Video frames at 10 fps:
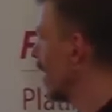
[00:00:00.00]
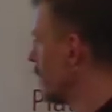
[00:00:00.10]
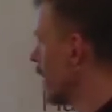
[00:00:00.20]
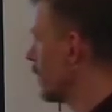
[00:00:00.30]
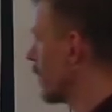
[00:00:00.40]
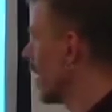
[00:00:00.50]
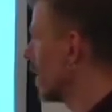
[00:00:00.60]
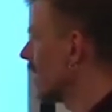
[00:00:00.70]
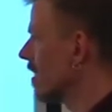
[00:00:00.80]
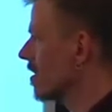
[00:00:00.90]
memory
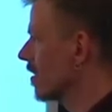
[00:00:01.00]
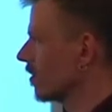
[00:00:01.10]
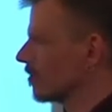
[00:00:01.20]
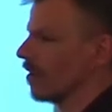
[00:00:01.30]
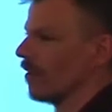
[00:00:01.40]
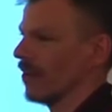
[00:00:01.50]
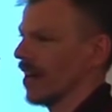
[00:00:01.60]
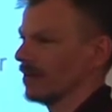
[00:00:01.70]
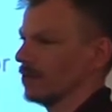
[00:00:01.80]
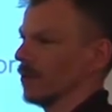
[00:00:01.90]
allocation to solve
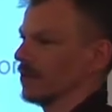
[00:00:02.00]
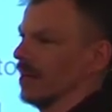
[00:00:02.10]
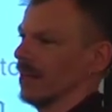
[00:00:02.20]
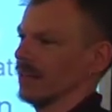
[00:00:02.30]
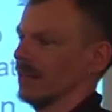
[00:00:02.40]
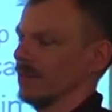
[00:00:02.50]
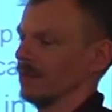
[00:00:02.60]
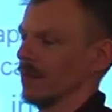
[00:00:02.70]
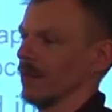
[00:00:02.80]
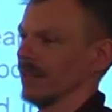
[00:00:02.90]
that was like
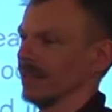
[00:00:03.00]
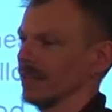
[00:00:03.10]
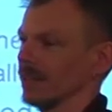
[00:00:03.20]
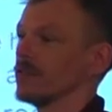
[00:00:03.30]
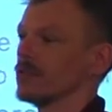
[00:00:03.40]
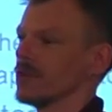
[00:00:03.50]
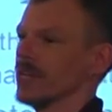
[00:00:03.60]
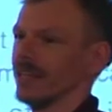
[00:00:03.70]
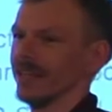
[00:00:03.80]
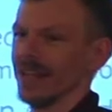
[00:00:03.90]
implementing the
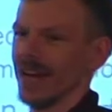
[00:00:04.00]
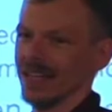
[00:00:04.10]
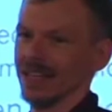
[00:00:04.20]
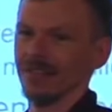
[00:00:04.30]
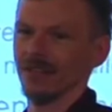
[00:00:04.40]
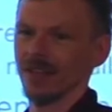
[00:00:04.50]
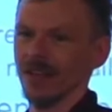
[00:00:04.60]
really naive